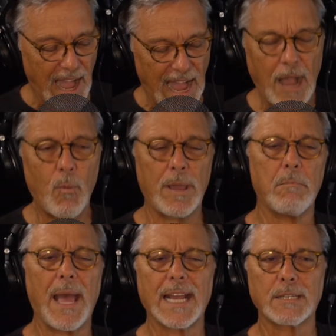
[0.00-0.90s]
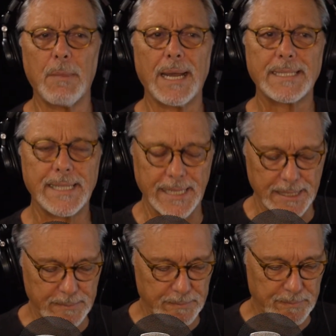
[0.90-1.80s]
I went back to my tent.
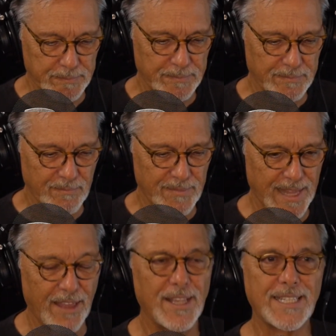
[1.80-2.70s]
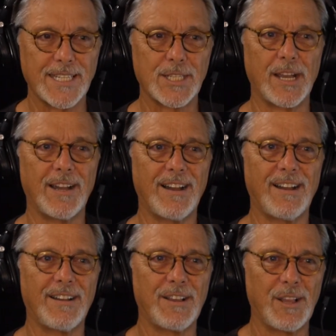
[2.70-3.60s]
Now this is
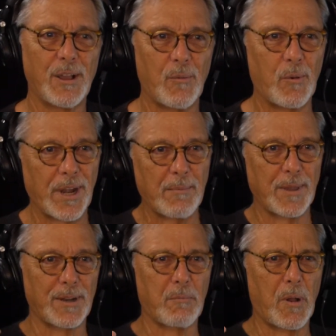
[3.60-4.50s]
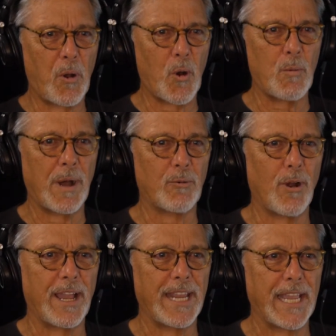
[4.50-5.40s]
what I'm going to hold my
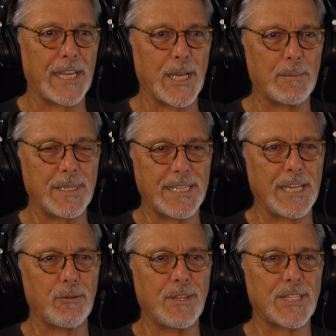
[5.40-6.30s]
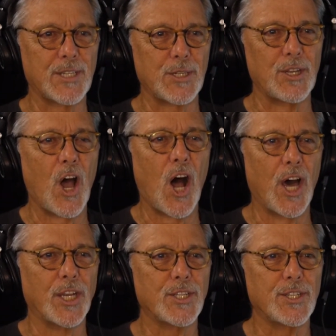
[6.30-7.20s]
right hand up and tell you, this is an
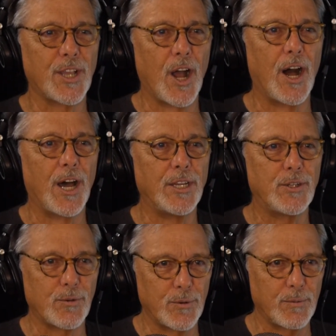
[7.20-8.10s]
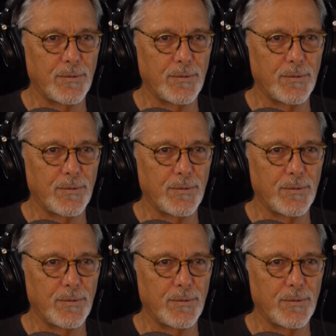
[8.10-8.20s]
honest to God truth.